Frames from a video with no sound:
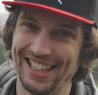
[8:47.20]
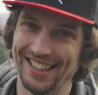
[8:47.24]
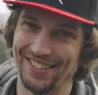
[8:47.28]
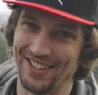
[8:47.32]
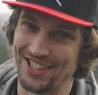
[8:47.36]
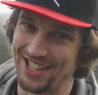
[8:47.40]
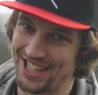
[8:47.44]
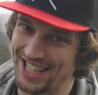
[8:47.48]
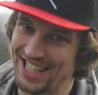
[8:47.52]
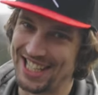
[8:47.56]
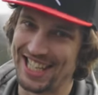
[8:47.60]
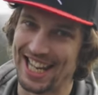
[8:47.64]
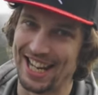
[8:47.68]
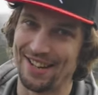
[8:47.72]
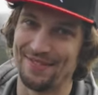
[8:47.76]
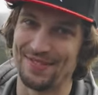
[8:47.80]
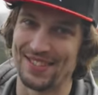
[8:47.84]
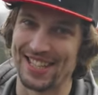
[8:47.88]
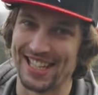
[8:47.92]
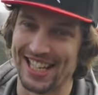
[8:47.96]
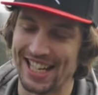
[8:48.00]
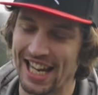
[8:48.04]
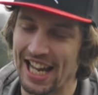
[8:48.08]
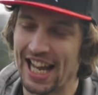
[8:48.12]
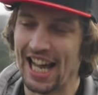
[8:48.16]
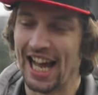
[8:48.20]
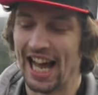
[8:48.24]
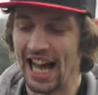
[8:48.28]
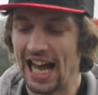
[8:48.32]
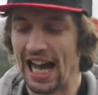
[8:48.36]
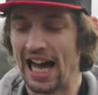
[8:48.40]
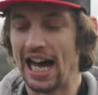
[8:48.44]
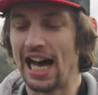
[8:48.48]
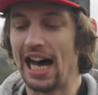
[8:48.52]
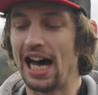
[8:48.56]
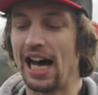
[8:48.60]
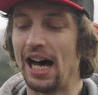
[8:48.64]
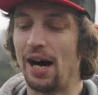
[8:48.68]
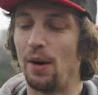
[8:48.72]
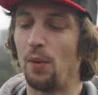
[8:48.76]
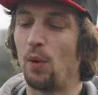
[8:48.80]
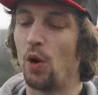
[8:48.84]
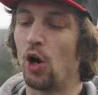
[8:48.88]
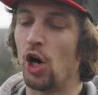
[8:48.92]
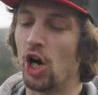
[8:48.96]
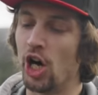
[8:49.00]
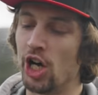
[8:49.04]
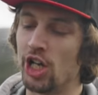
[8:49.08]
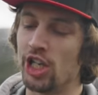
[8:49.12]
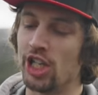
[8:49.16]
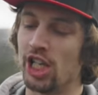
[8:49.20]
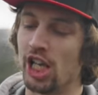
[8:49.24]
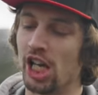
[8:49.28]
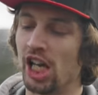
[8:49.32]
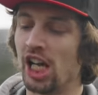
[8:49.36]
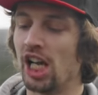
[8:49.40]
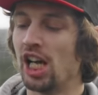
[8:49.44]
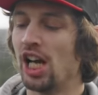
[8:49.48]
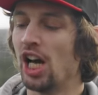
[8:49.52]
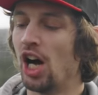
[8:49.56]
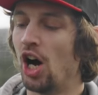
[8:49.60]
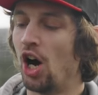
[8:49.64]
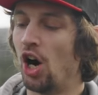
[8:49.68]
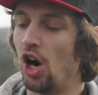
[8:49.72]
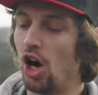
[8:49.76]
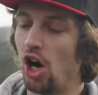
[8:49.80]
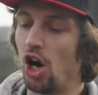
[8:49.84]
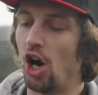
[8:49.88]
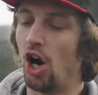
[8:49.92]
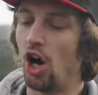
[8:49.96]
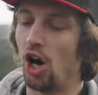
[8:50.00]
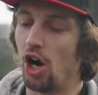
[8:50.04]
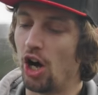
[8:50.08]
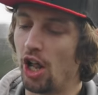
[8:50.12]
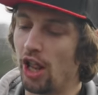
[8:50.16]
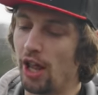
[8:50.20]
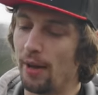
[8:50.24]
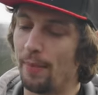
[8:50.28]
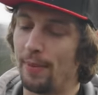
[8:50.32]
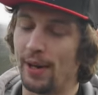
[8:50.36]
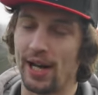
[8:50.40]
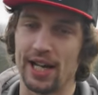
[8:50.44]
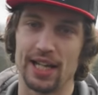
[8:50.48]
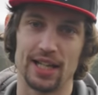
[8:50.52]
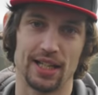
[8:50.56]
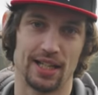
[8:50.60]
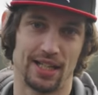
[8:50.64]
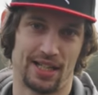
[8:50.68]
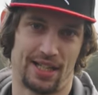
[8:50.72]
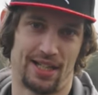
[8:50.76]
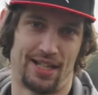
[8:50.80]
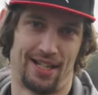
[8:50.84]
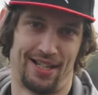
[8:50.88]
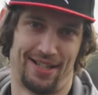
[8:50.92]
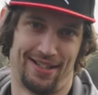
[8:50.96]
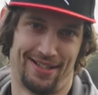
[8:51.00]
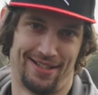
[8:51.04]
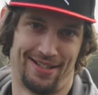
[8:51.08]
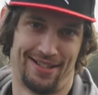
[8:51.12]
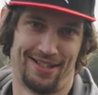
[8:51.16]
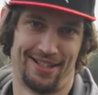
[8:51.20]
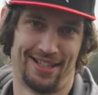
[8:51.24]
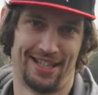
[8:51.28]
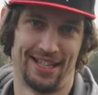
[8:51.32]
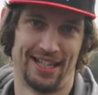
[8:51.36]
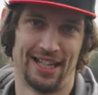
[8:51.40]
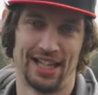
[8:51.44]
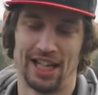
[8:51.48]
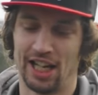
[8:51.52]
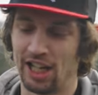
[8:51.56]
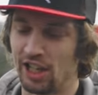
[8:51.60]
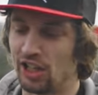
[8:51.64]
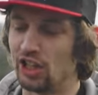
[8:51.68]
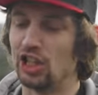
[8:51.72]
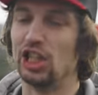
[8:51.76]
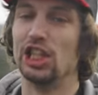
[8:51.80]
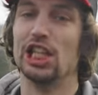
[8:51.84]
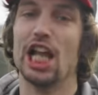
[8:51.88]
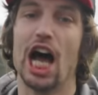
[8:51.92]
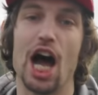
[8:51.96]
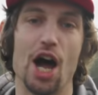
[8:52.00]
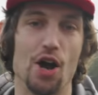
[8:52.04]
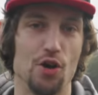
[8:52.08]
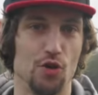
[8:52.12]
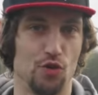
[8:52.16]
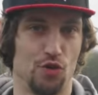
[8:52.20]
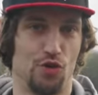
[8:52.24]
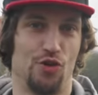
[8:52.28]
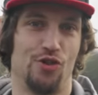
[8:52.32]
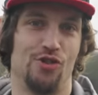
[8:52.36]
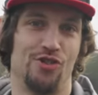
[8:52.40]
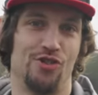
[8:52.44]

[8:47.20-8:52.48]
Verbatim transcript: which is tempting. I want all the bikes now.